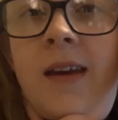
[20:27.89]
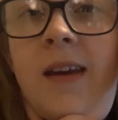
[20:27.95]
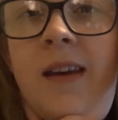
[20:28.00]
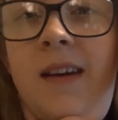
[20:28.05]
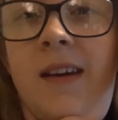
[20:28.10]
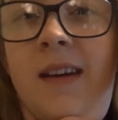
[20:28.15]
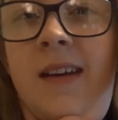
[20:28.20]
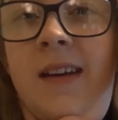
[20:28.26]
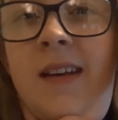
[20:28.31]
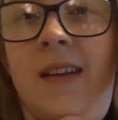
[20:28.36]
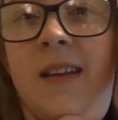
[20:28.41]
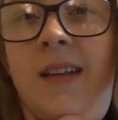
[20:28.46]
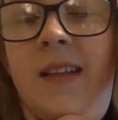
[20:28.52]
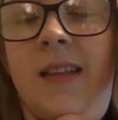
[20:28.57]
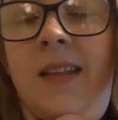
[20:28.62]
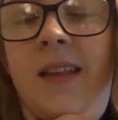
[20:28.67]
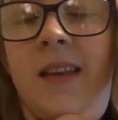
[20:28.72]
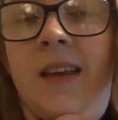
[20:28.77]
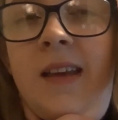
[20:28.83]
guys,
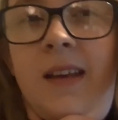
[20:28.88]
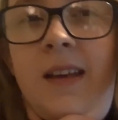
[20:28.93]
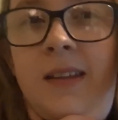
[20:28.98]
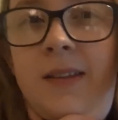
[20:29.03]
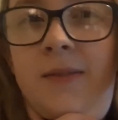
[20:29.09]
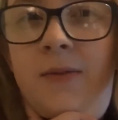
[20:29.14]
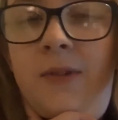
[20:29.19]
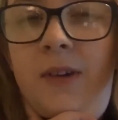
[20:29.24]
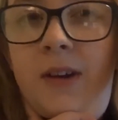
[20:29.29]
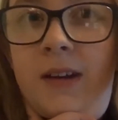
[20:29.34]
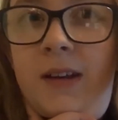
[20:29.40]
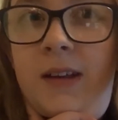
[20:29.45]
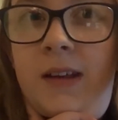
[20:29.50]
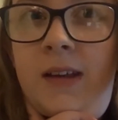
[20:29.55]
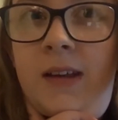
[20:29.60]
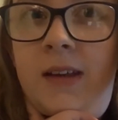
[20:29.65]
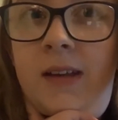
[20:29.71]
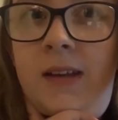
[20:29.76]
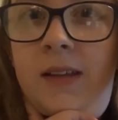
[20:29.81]
it's
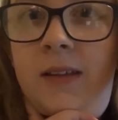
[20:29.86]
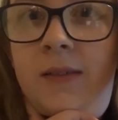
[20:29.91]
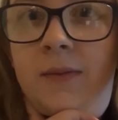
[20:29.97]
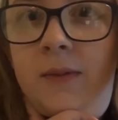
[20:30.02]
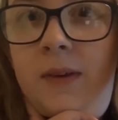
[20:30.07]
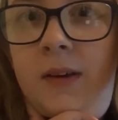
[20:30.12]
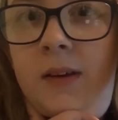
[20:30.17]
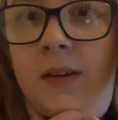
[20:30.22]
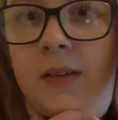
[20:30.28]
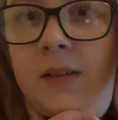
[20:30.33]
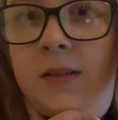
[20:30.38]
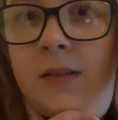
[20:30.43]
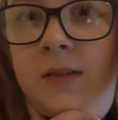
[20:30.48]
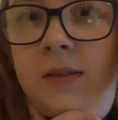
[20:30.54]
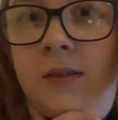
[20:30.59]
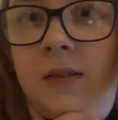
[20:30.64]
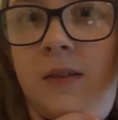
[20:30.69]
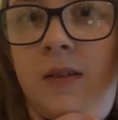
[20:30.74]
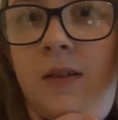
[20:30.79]
Friday the
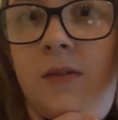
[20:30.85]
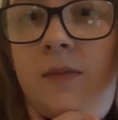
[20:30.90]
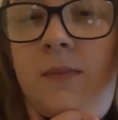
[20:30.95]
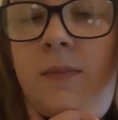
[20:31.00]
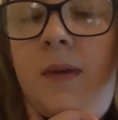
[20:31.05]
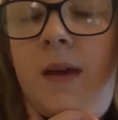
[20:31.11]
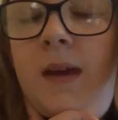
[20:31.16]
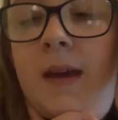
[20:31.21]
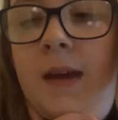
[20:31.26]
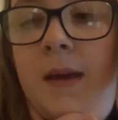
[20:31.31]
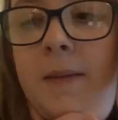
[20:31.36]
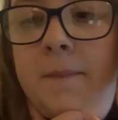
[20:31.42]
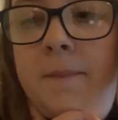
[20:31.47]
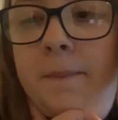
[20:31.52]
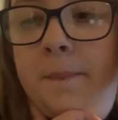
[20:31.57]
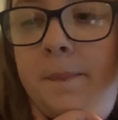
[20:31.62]
1st of May.